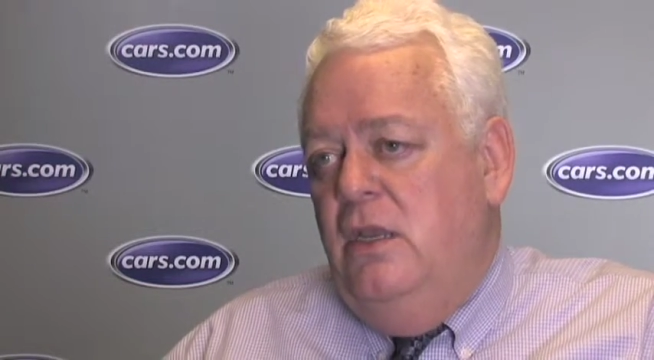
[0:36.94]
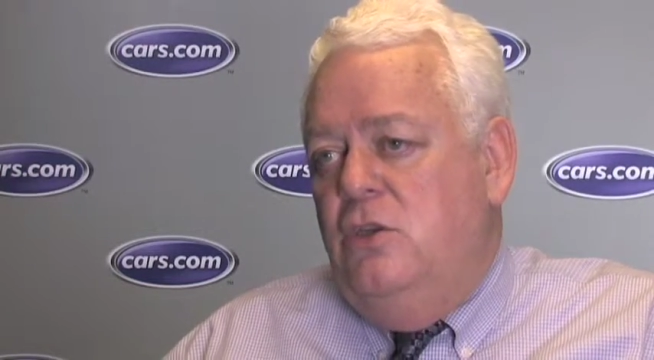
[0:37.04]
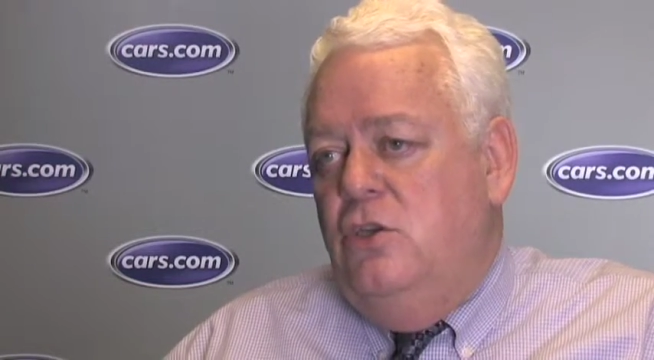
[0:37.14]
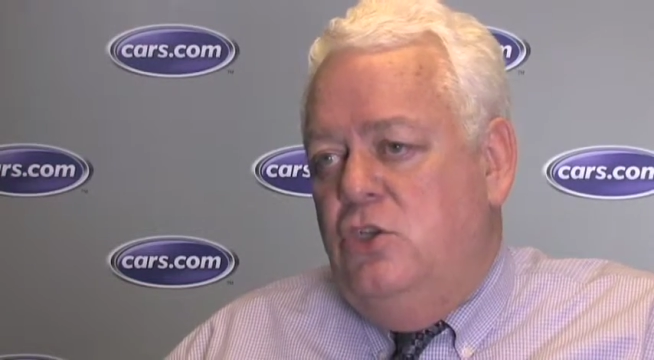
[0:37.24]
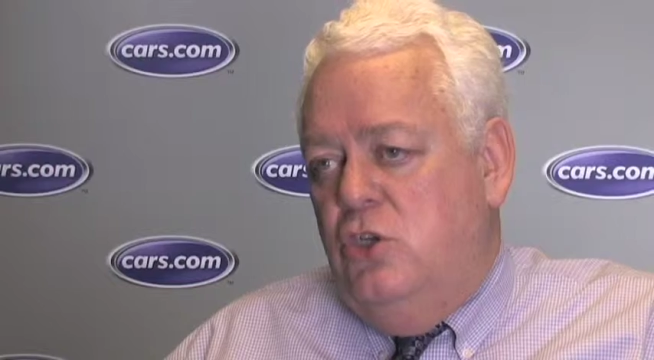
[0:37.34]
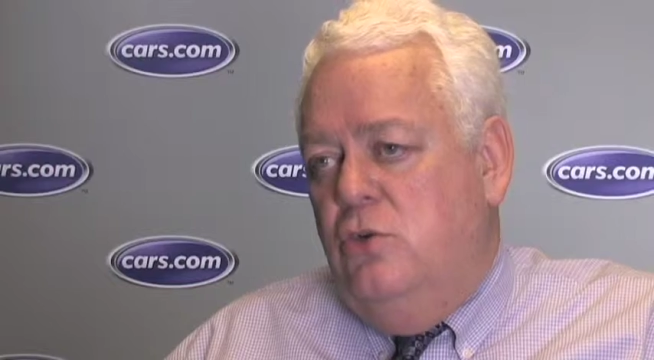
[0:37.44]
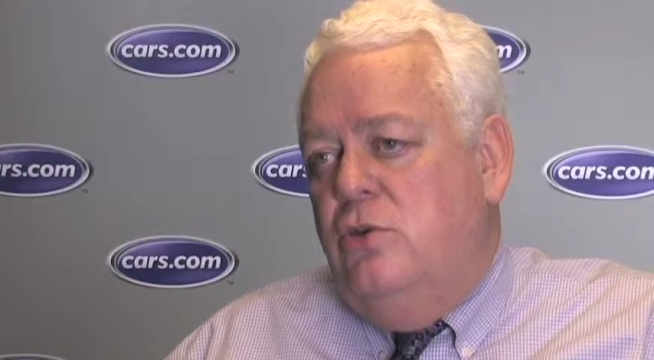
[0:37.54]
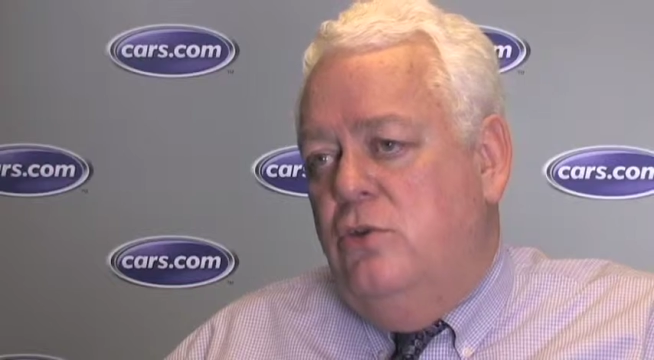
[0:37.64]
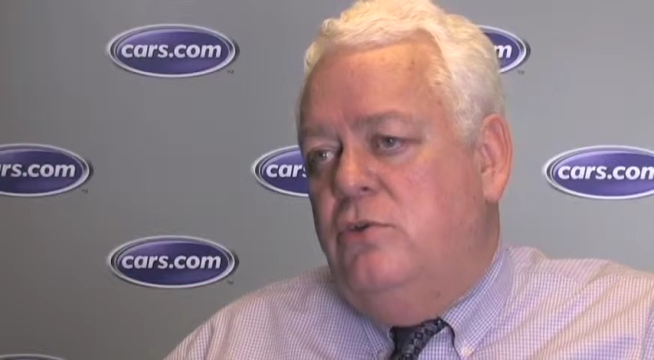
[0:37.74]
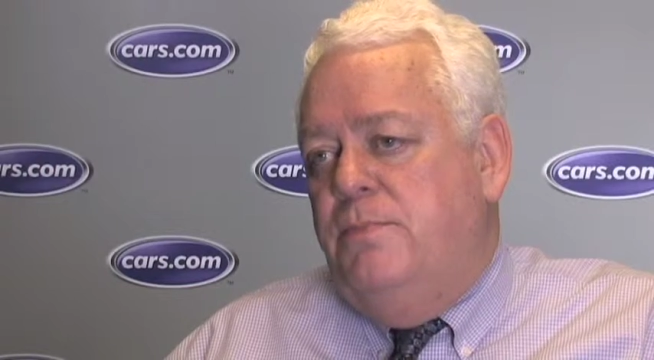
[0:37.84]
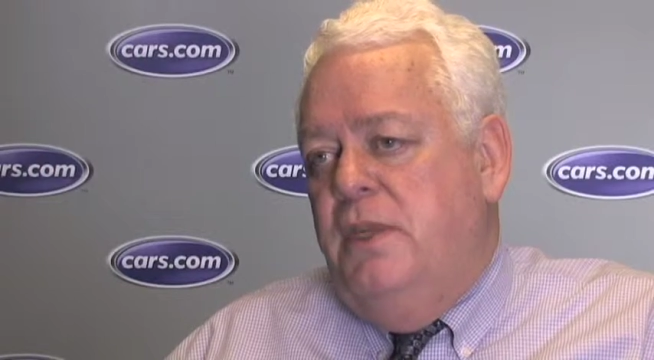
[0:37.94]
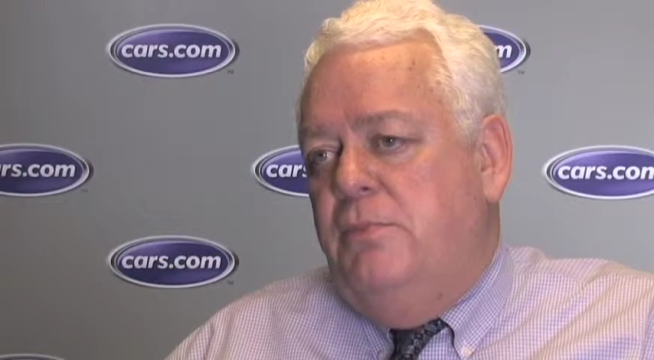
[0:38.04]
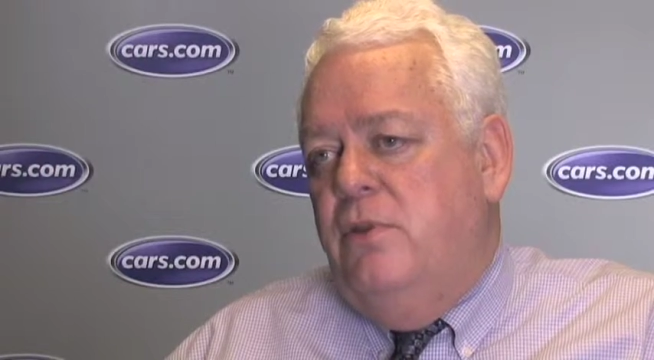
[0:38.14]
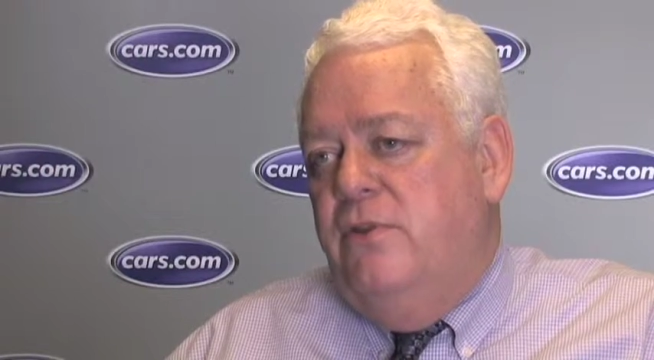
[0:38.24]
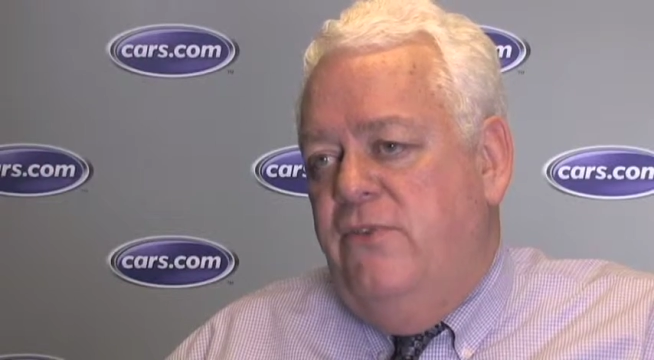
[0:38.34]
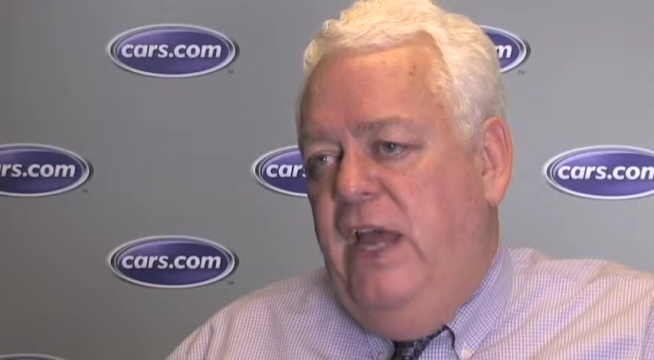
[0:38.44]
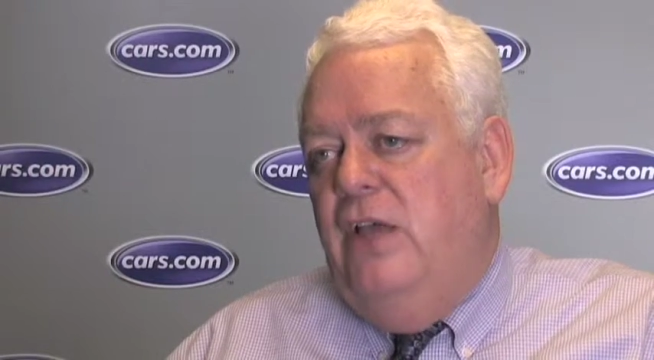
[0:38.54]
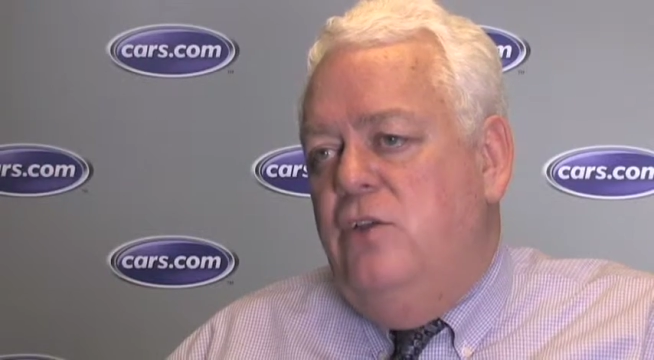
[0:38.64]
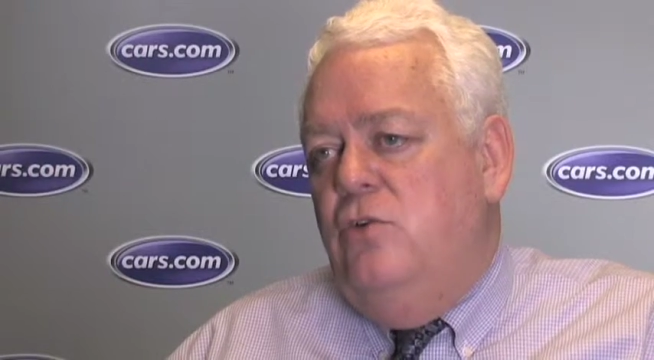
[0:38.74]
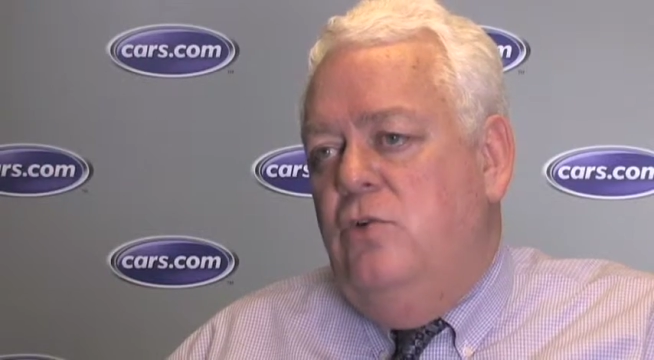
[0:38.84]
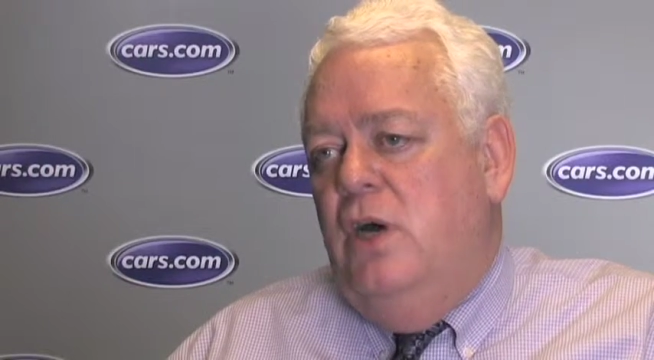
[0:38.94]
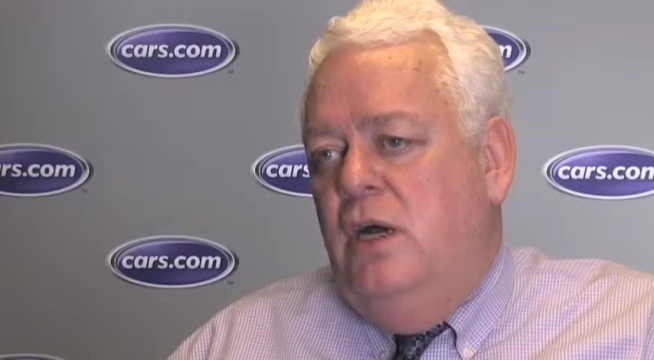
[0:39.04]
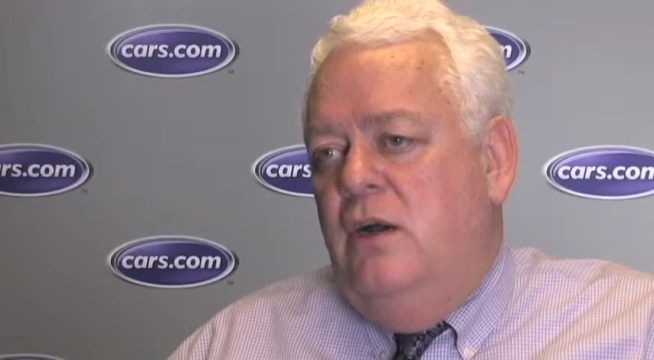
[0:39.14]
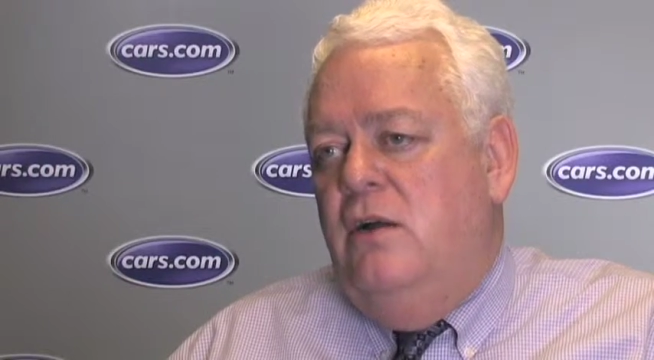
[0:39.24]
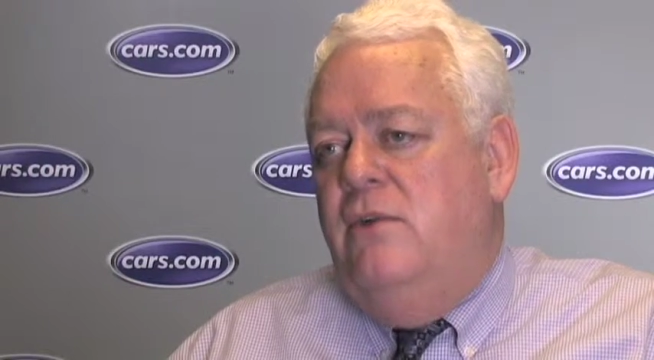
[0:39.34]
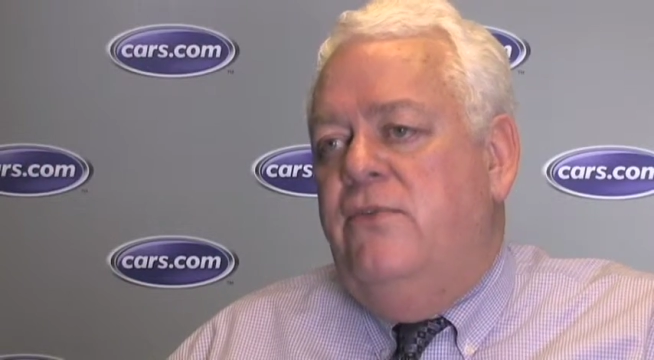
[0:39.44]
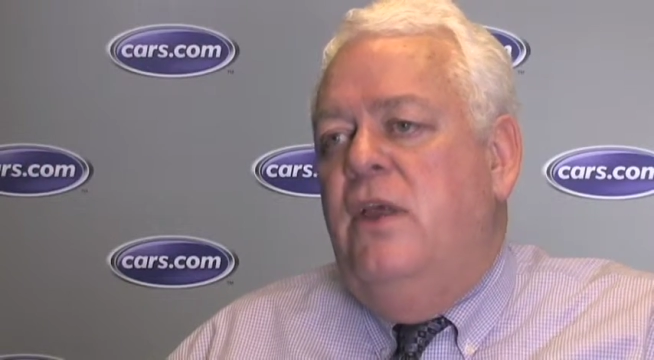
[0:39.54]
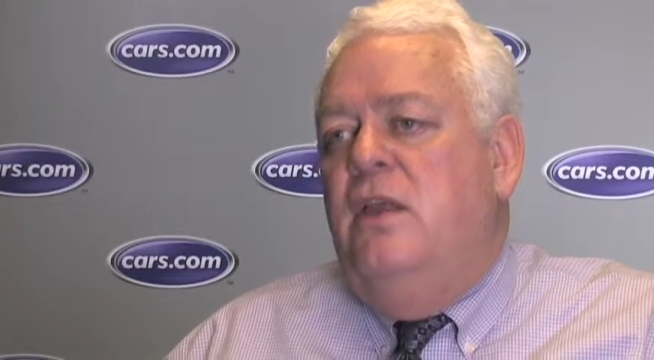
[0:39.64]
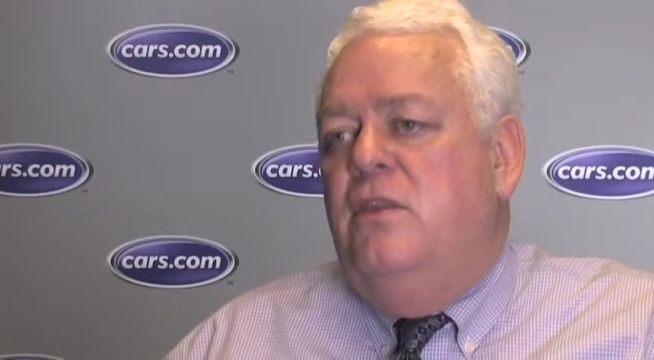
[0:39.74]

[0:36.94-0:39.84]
to show those people the value of